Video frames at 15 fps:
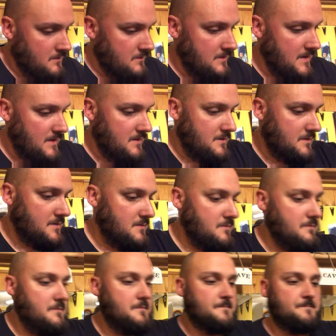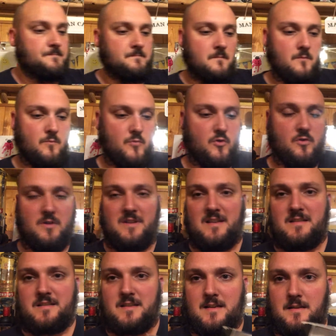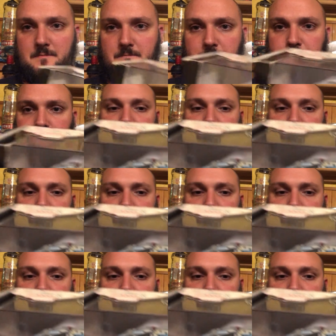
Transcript: Next, we've got a Nissan,